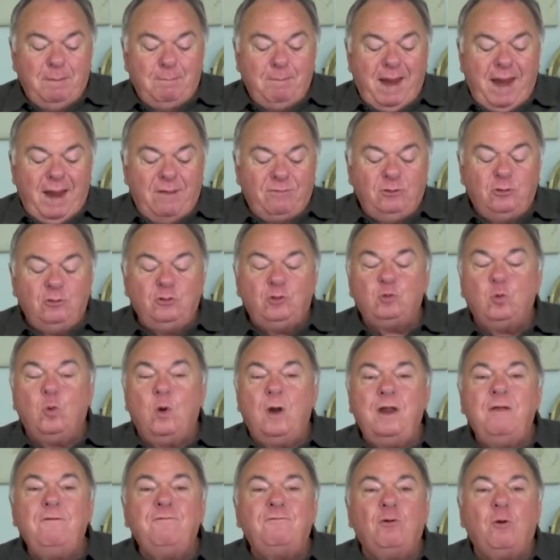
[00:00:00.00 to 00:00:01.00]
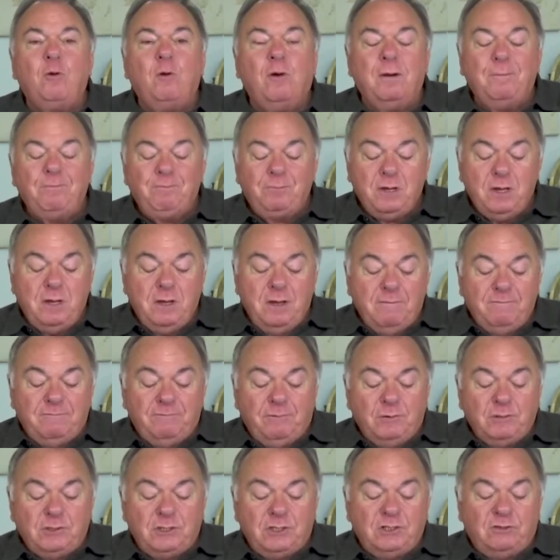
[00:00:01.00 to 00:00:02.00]
In Matthew 24,
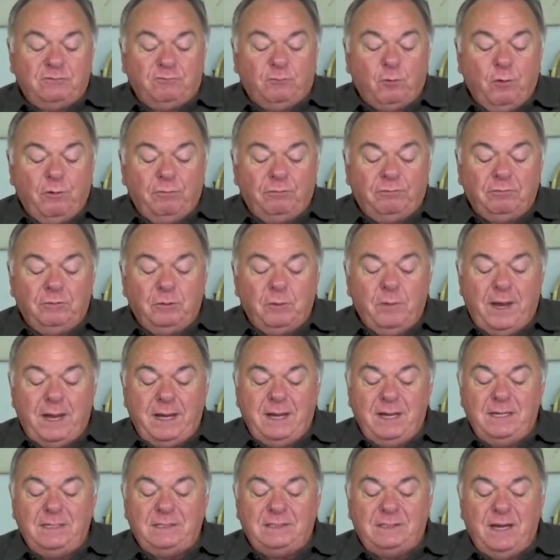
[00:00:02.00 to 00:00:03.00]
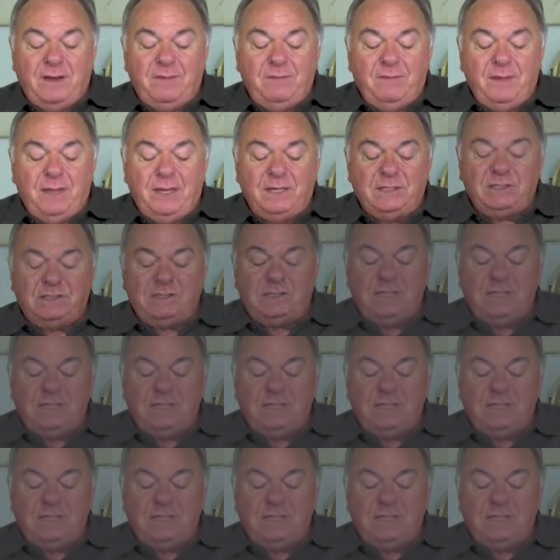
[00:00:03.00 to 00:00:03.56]
verses 4 through 8, he said this,